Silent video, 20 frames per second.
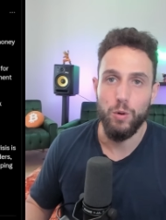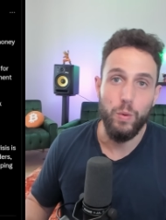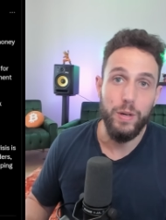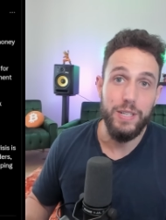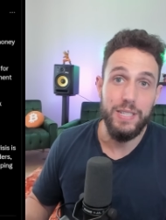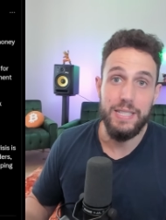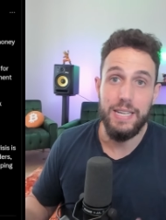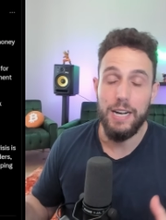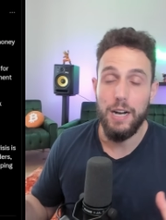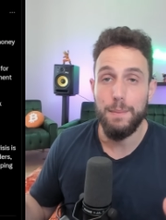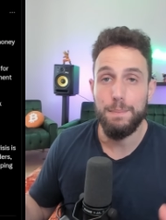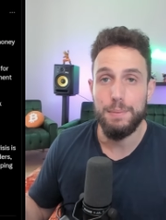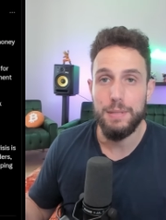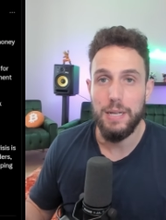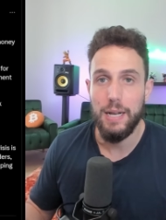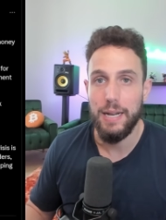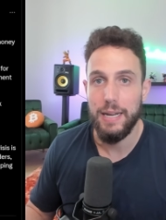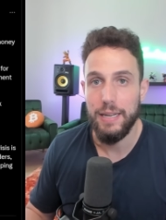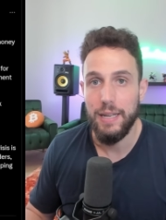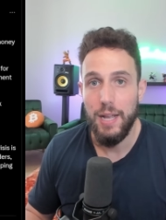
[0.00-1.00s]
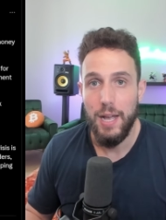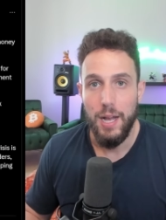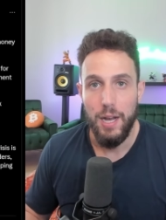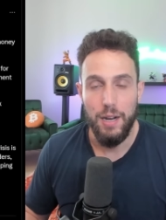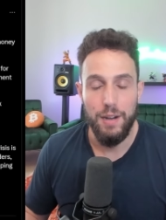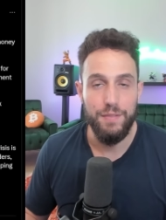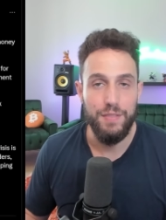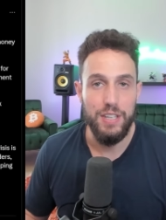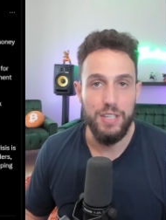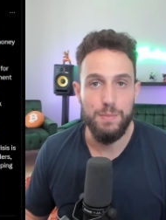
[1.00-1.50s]
What is the upside
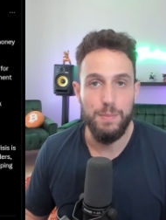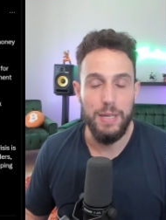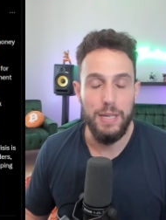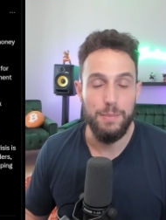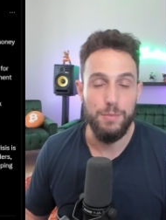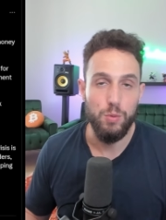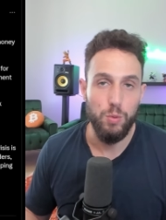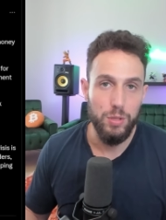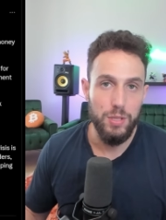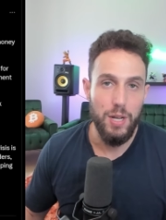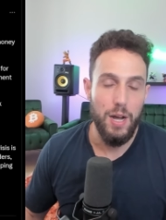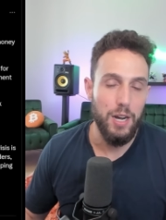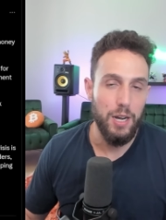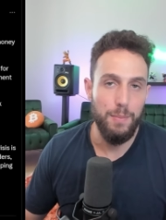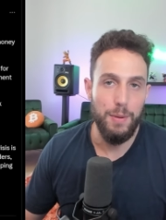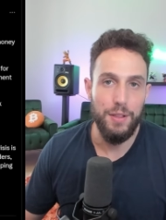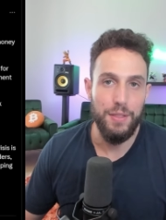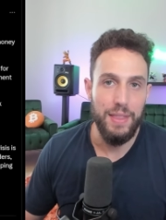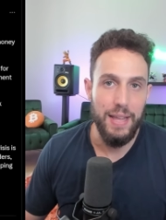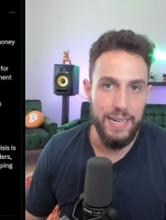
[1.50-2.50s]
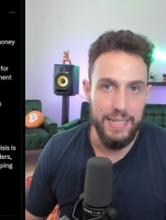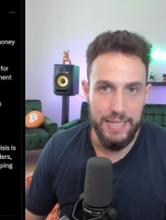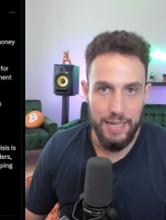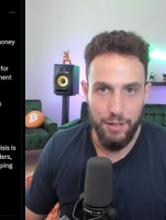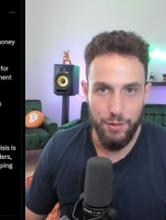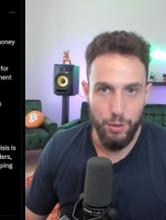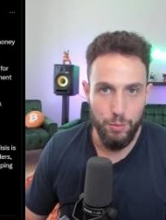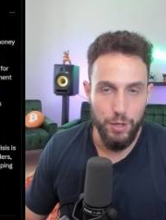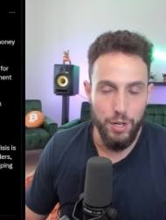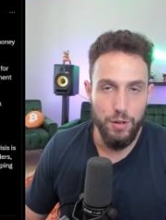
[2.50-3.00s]
of these memes? We'll talk about that
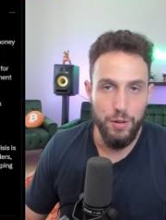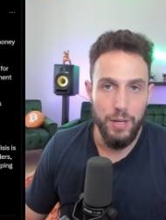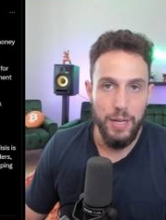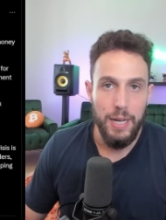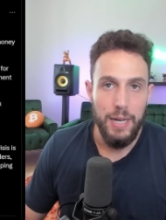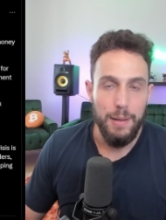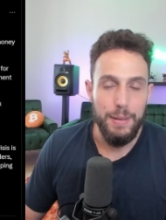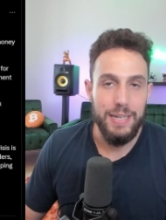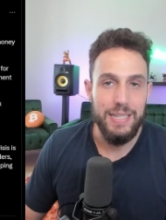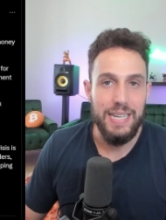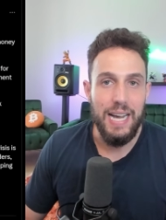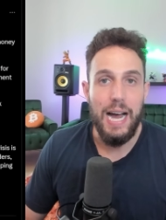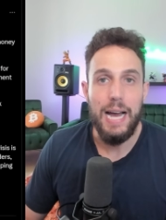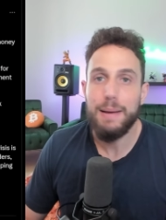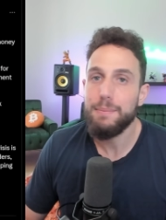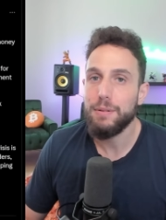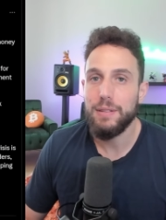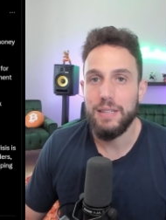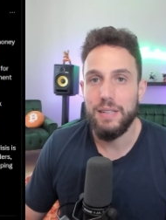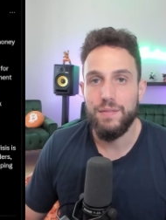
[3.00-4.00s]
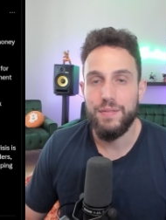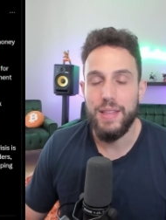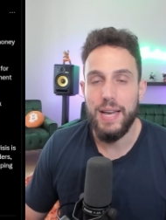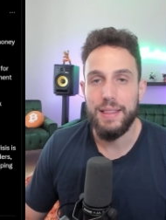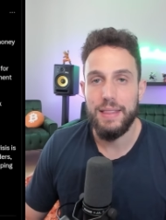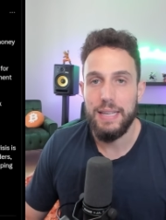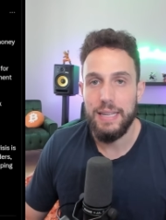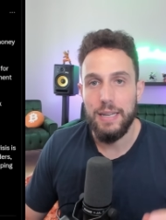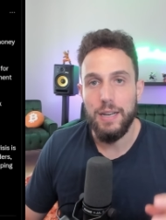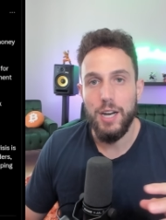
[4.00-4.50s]
down the road, because I believe
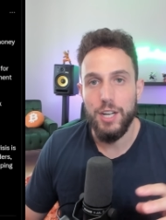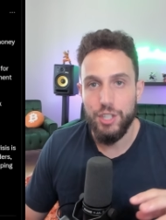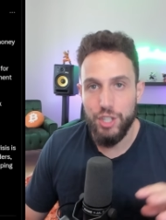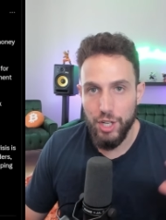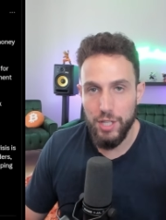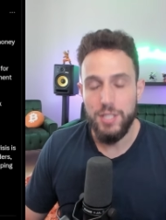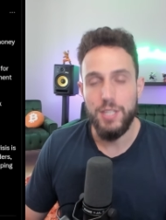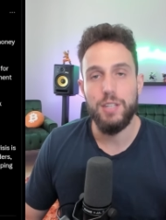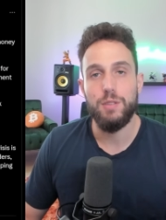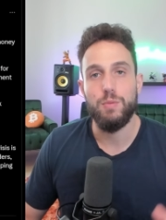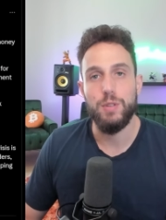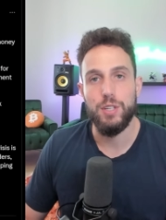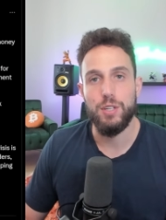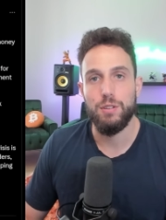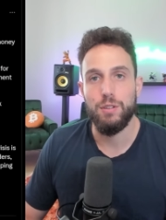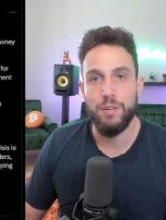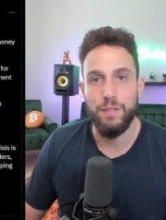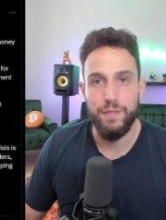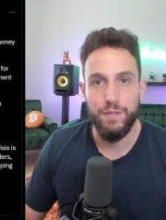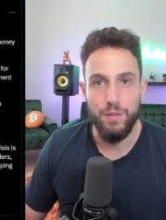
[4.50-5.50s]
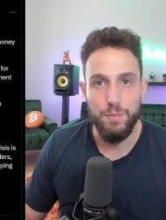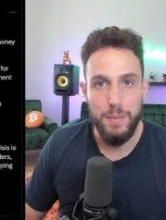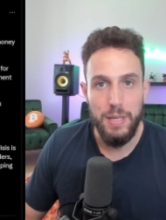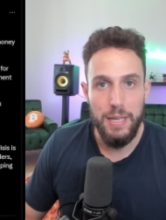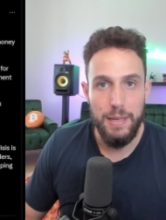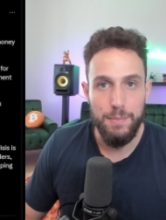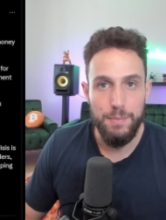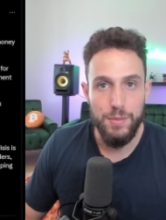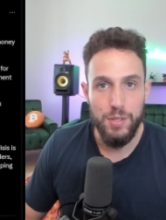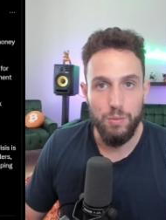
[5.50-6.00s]
that the adjusted return for
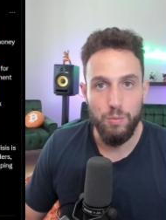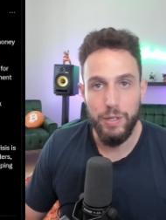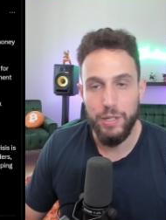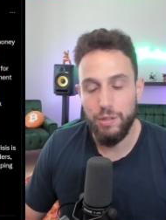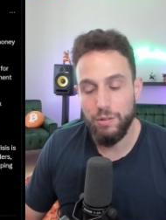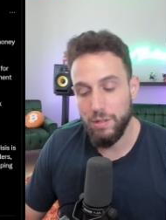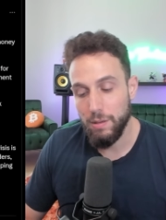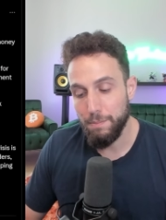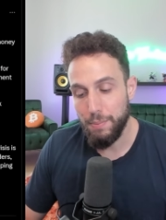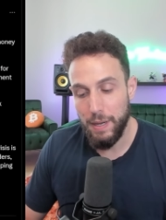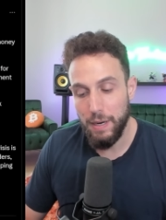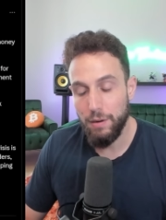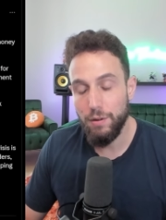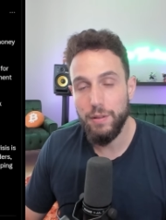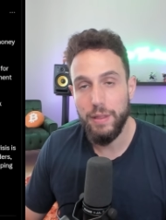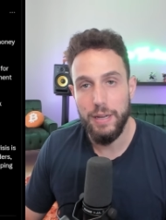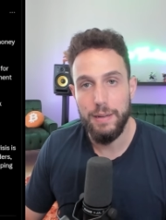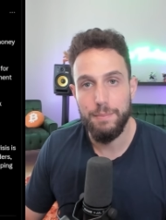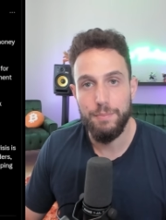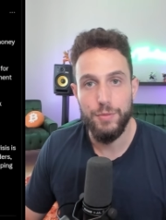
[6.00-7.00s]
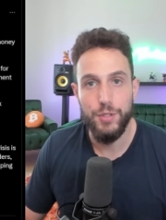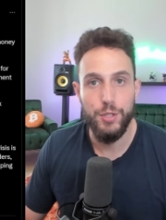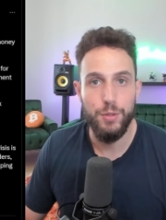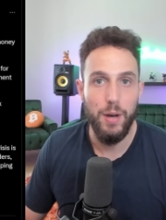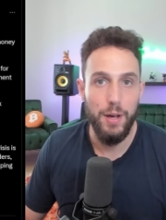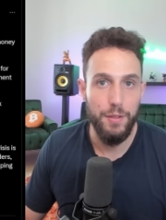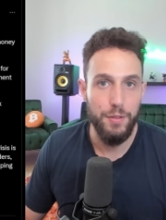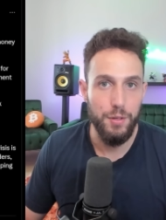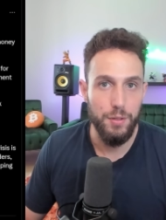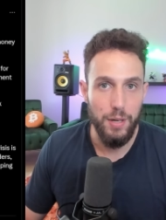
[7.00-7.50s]
memes, when you compare them to
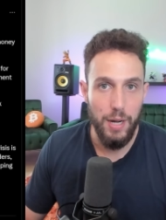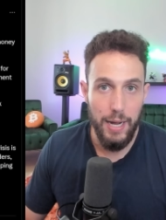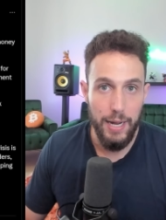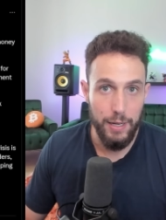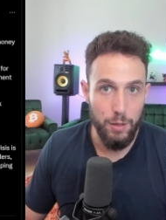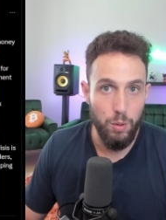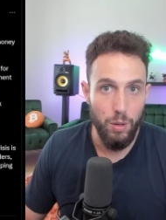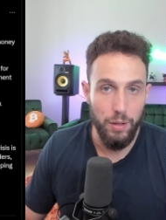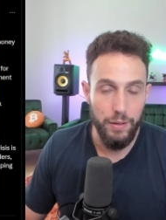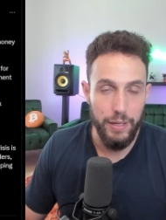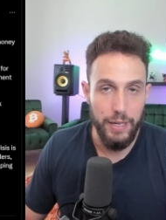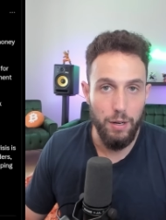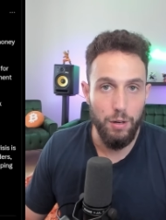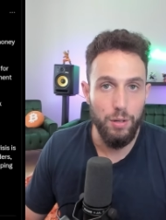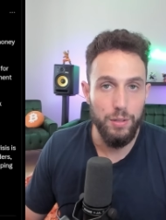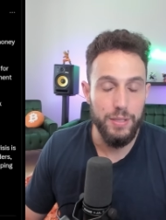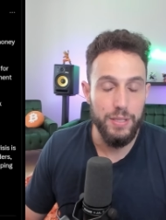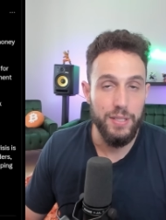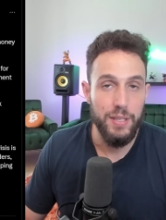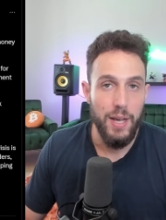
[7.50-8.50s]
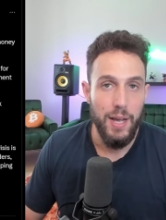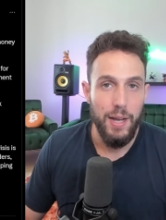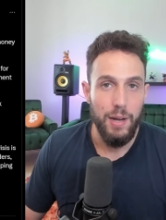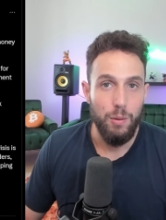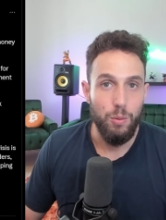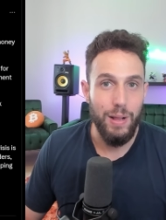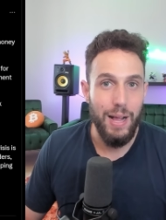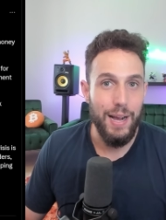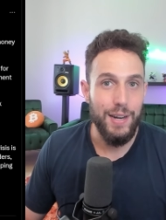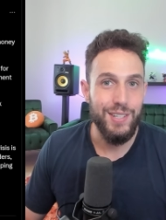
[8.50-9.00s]
other high-quality alts,
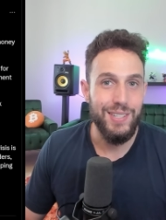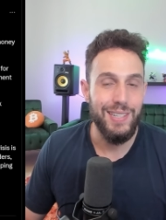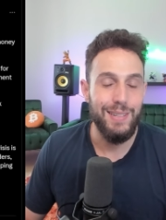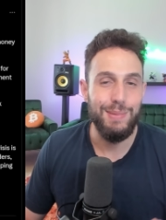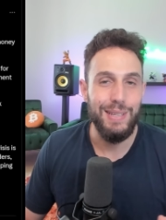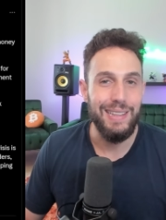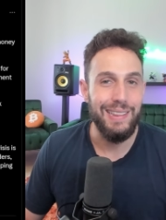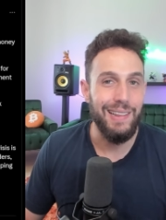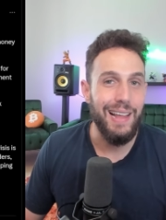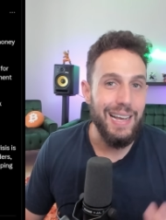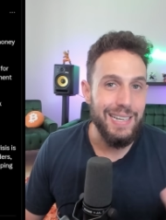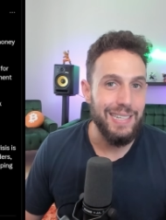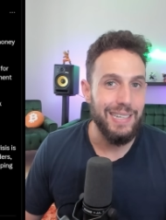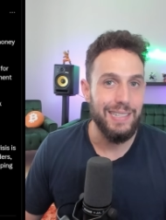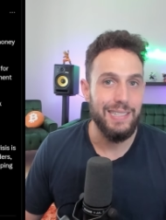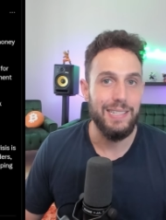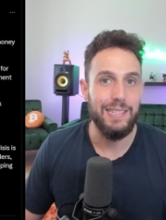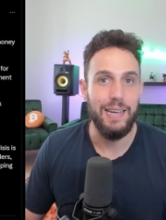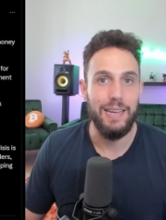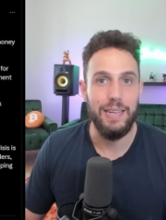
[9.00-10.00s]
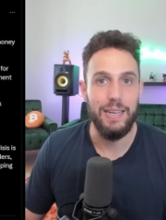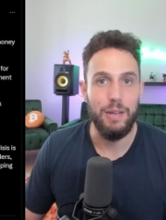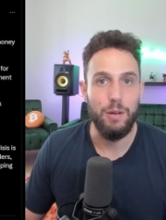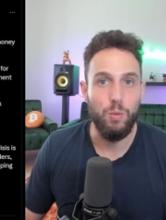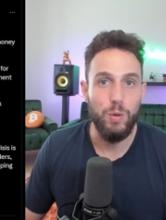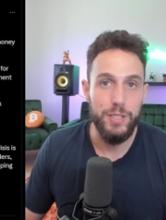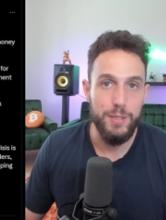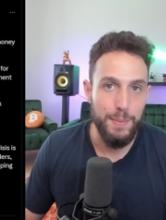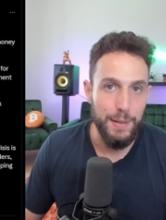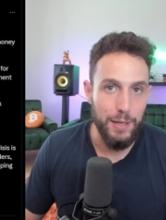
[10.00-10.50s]
will actually be less exciting
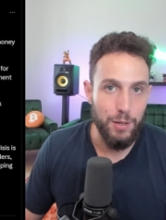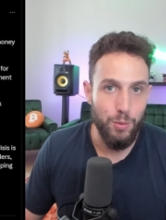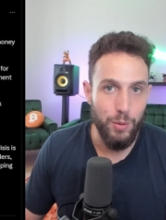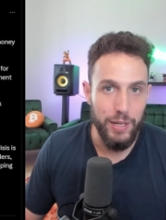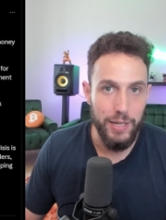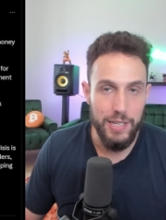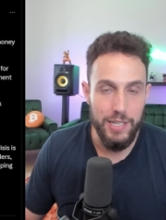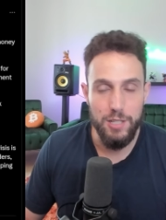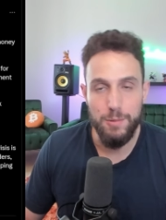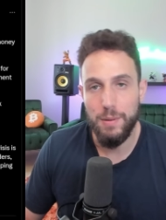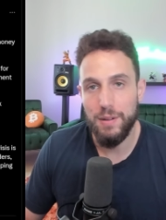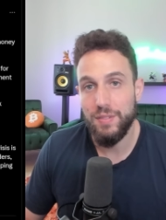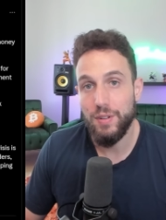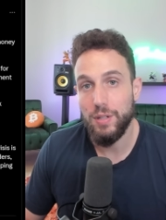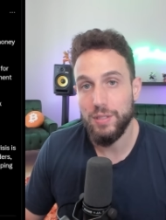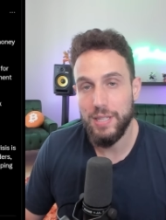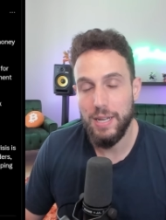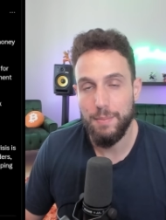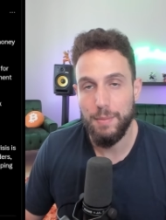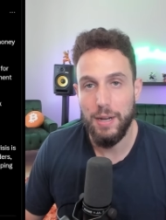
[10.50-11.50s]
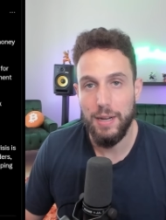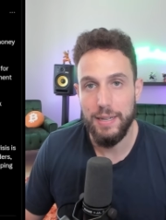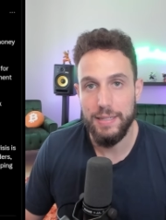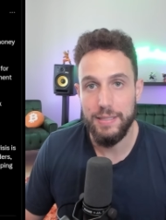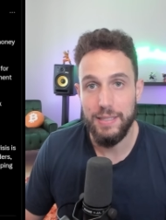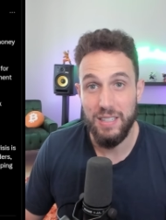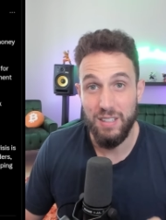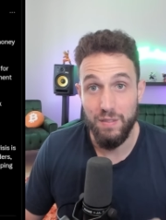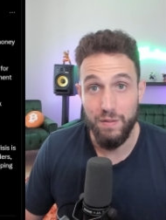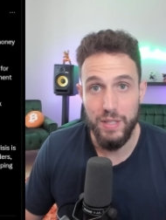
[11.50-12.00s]
once Bitcoin is above all-time highs
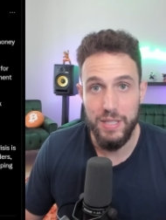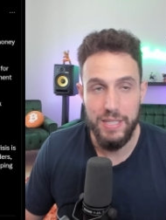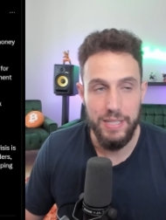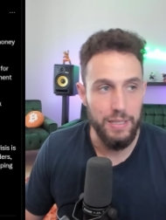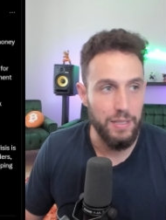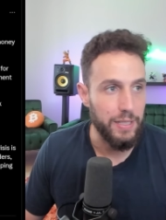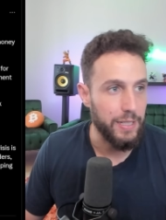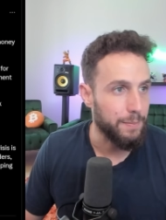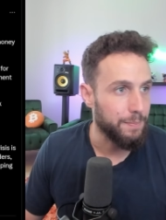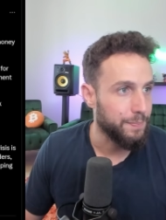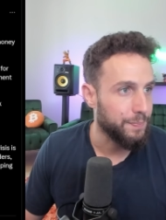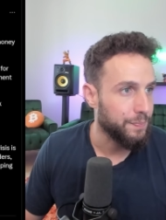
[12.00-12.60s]
convincingly.